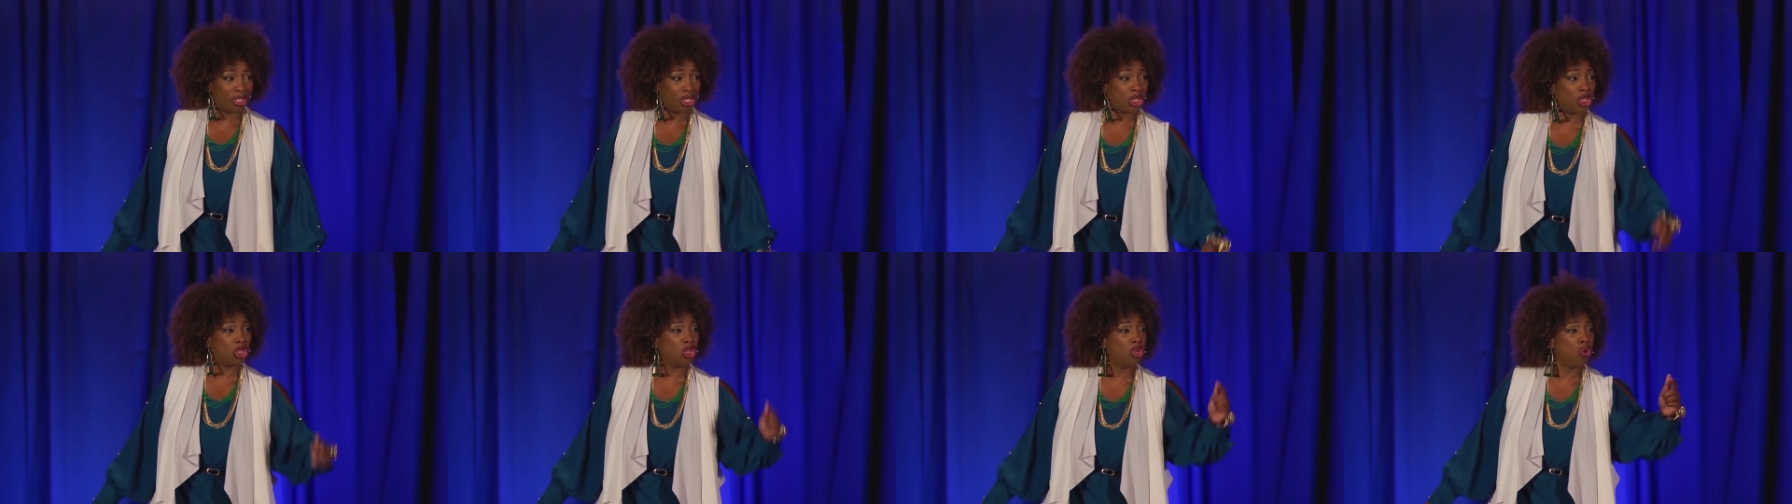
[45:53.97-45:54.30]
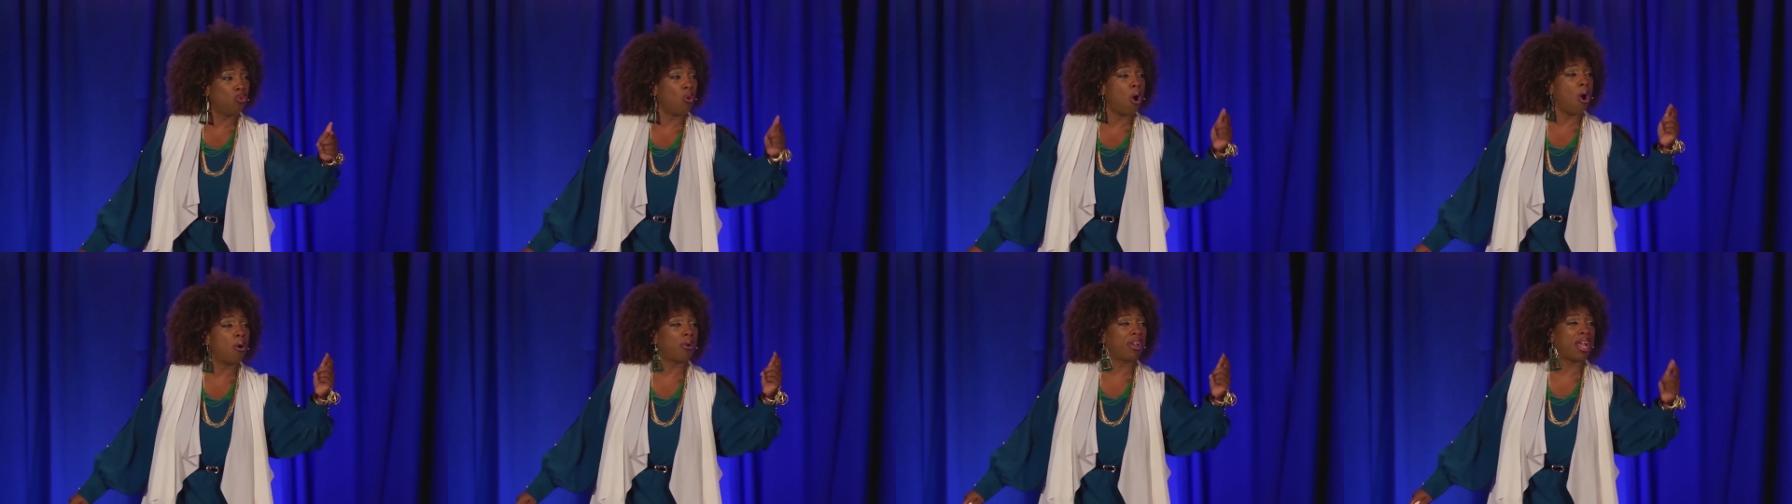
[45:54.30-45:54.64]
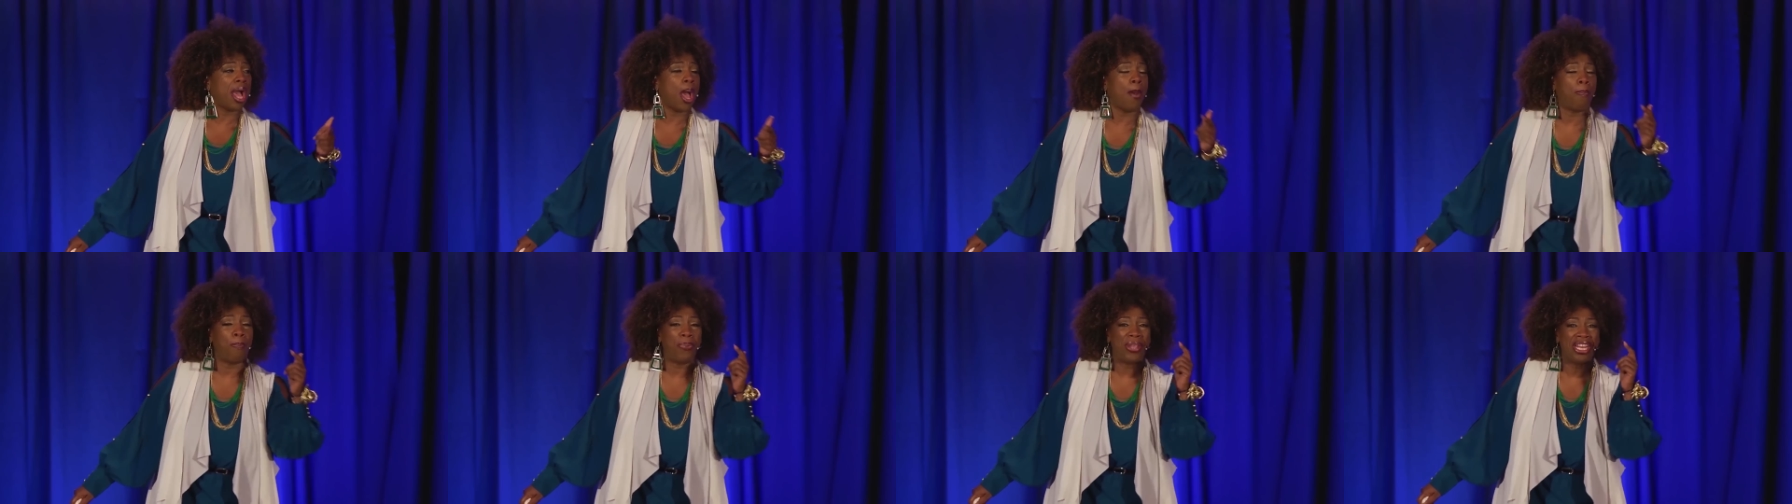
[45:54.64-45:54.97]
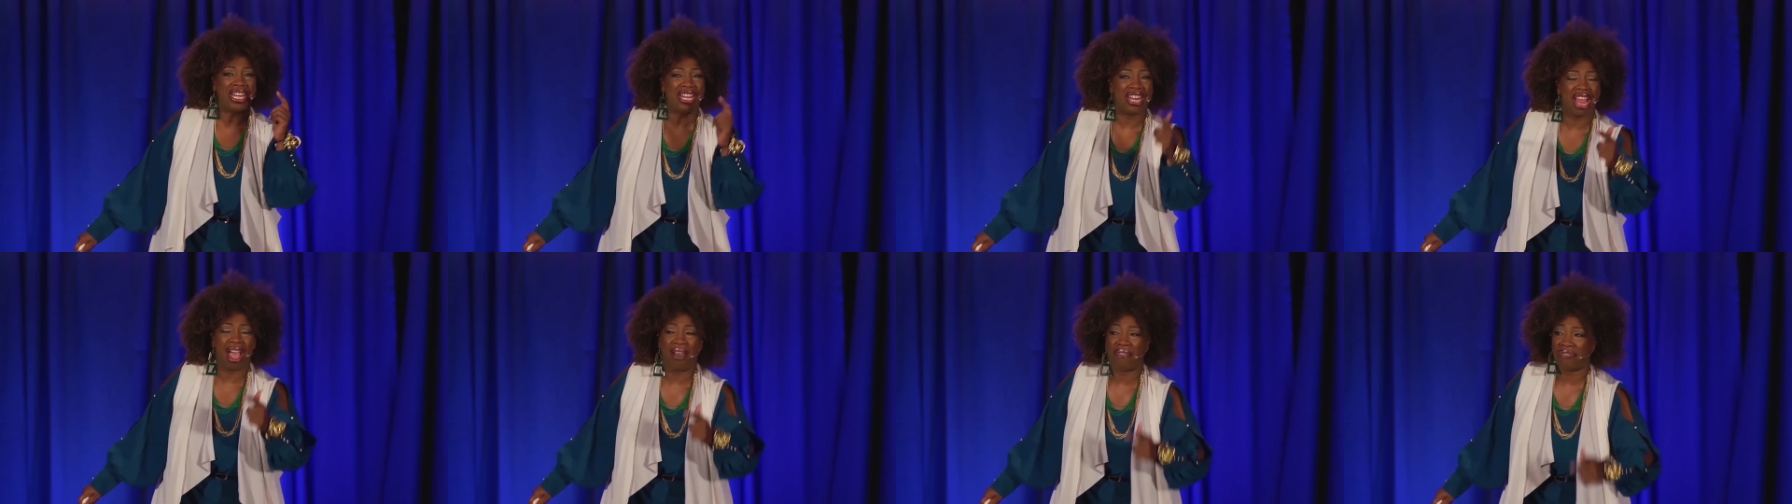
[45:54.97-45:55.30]
You woke up
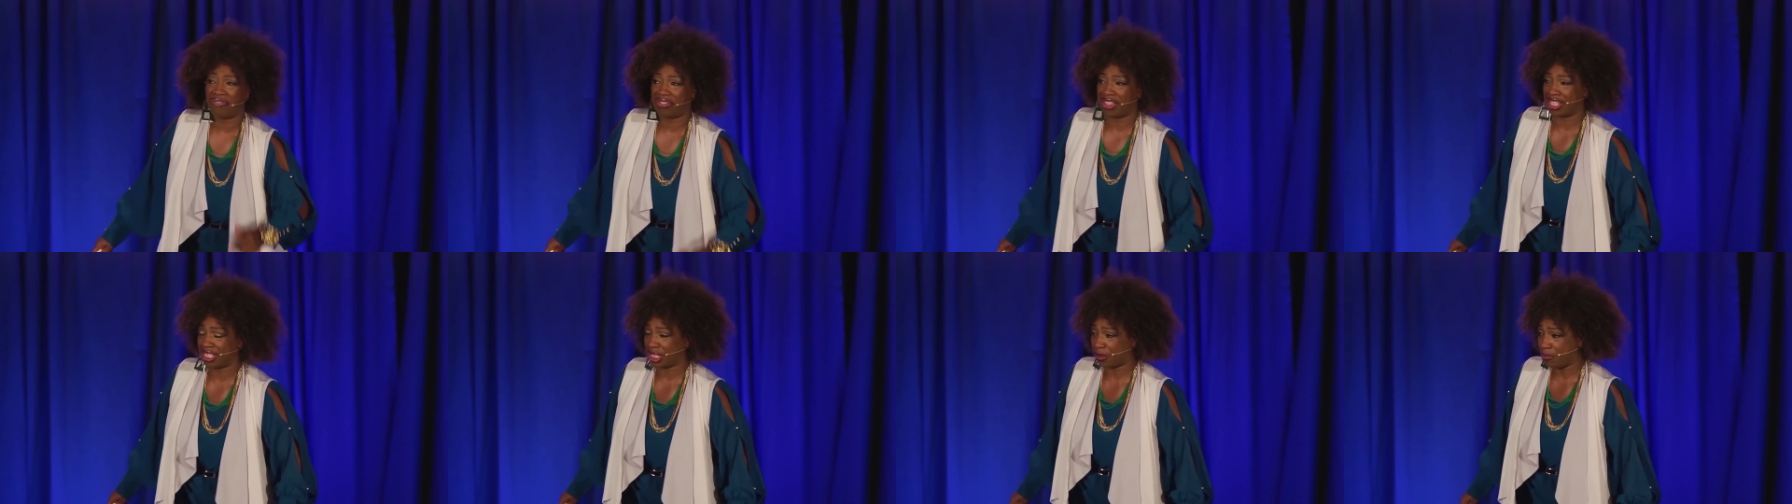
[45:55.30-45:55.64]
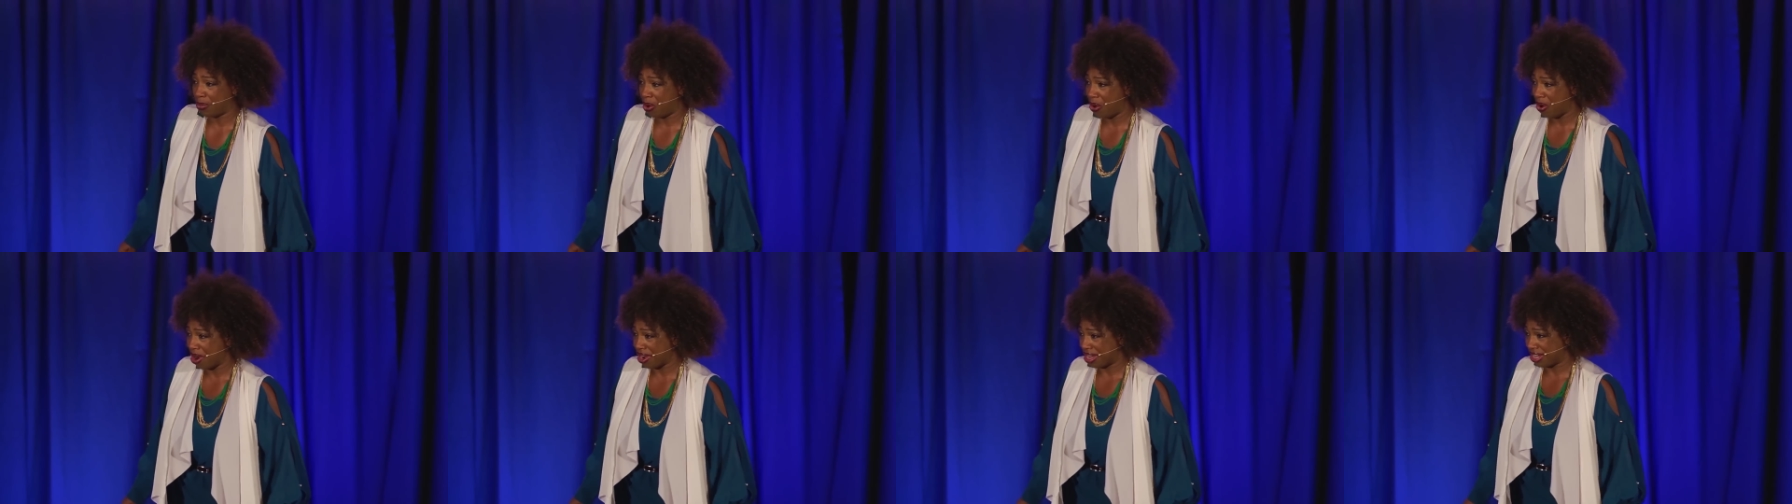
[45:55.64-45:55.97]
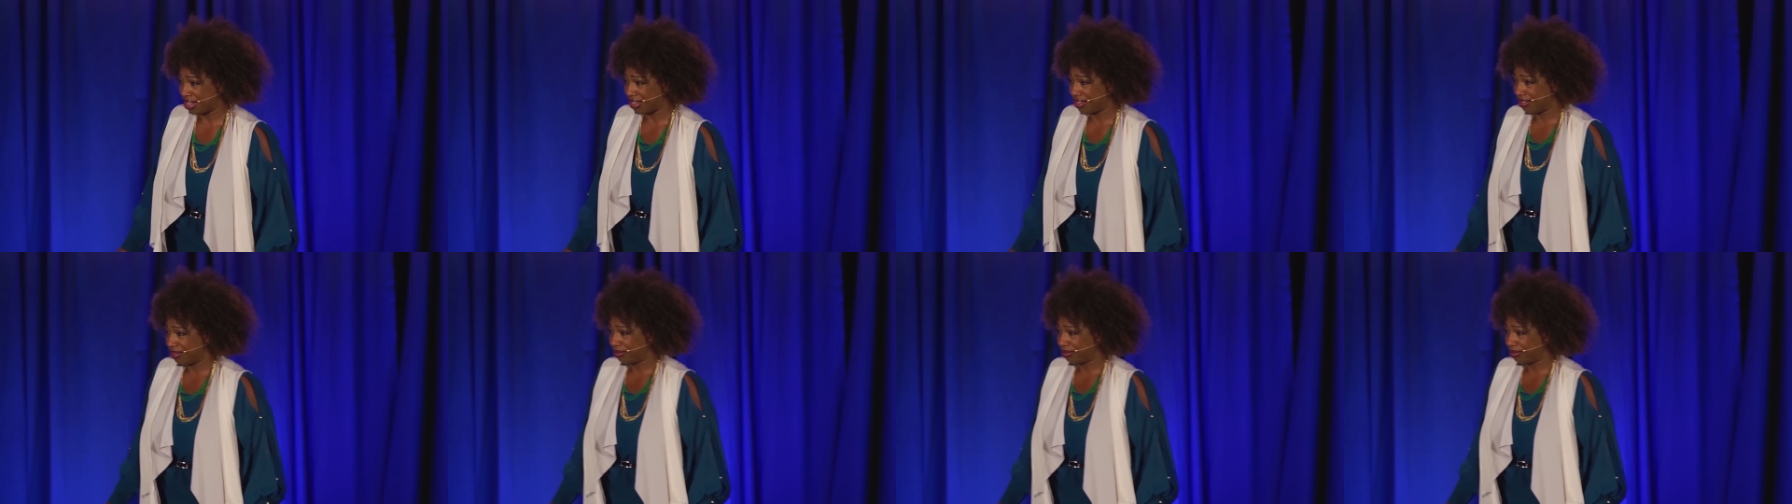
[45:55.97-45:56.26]
enough this morning.